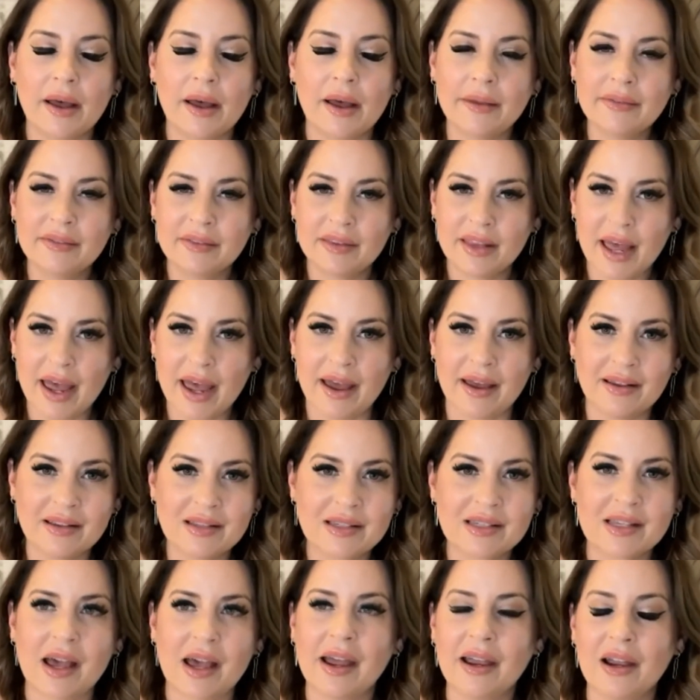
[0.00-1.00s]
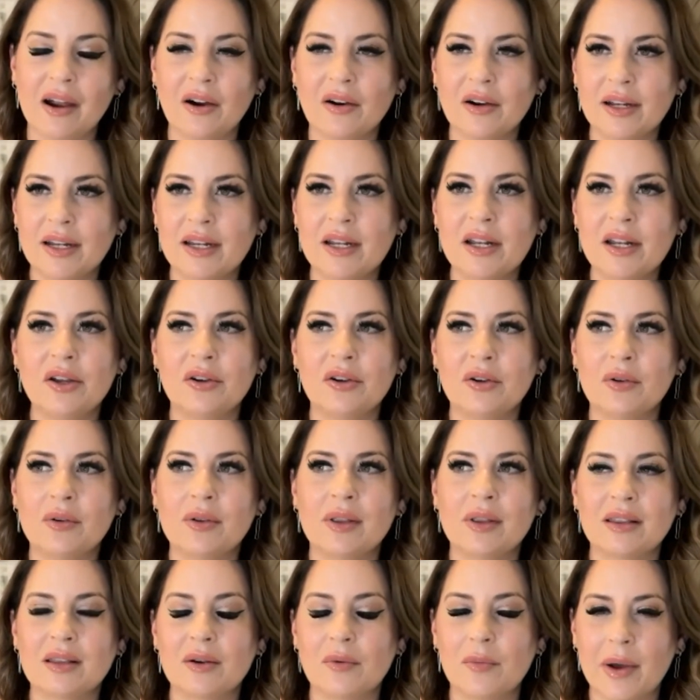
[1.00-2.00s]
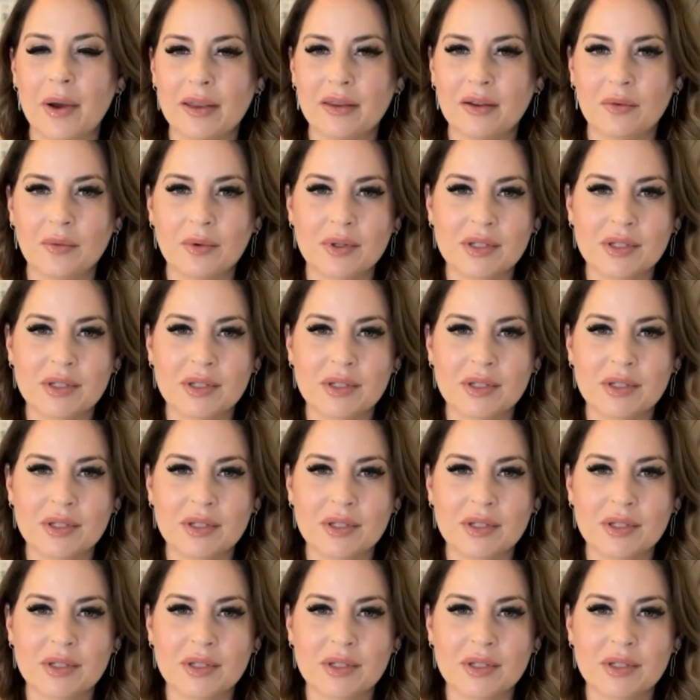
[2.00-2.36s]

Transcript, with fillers: unless I already knew that the weather